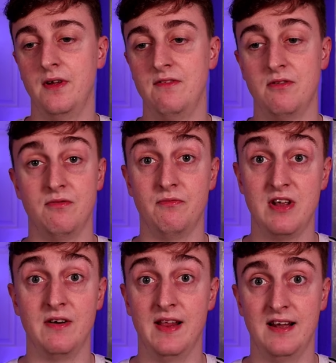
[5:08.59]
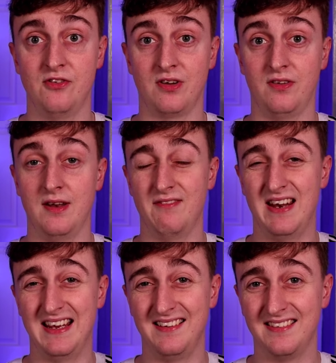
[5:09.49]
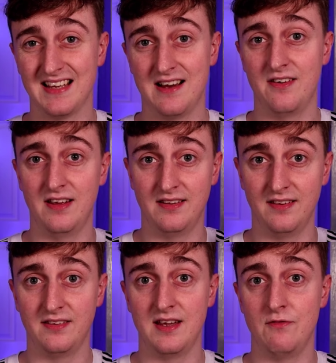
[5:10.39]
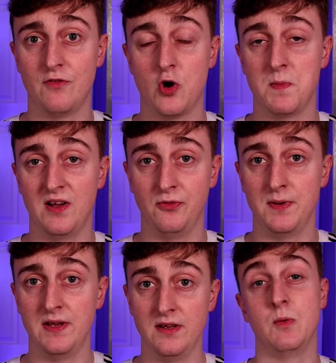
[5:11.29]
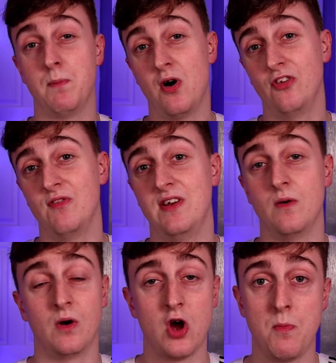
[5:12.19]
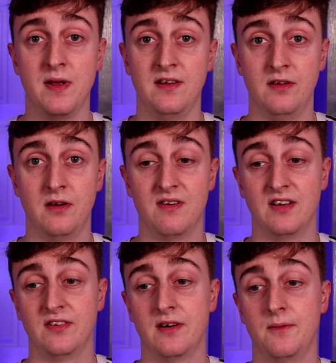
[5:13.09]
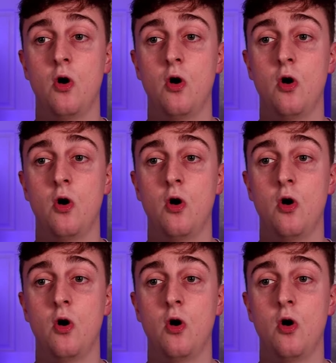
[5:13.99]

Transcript: If you're really that interested in having exactly the same format as me, you can pause the video and copy it into your Excel.